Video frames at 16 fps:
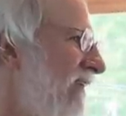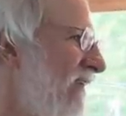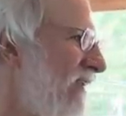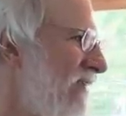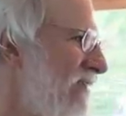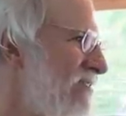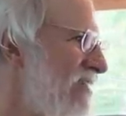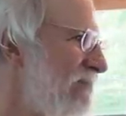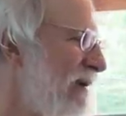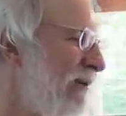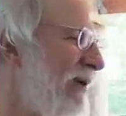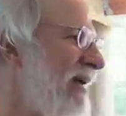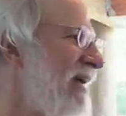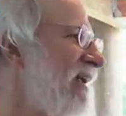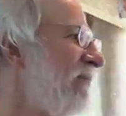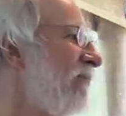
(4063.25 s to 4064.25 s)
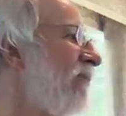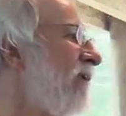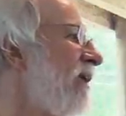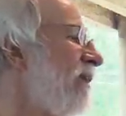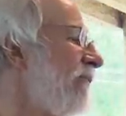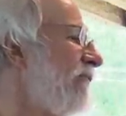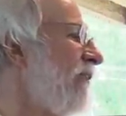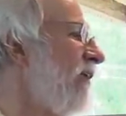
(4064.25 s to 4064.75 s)
You know, so you might want to get them
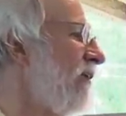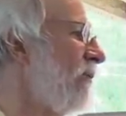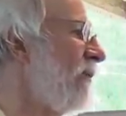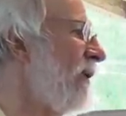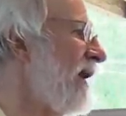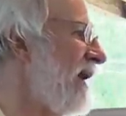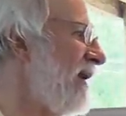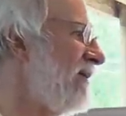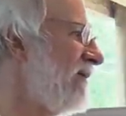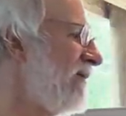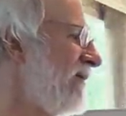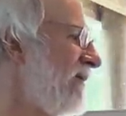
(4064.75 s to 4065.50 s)
real far away.